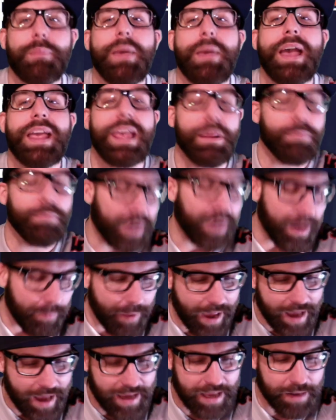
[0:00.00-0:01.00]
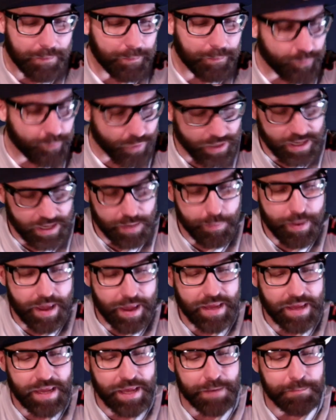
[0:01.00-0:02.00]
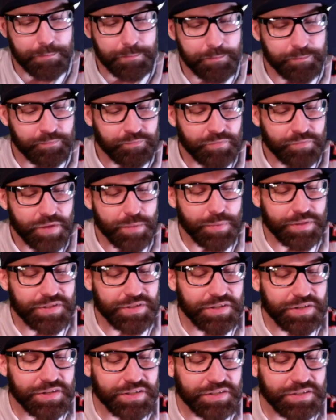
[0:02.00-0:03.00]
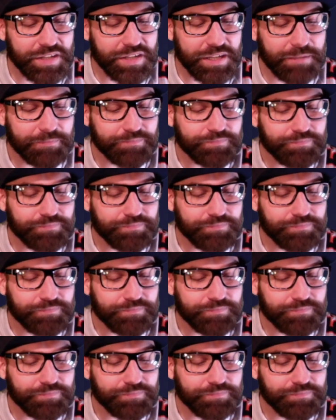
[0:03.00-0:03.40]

back in. But seriously,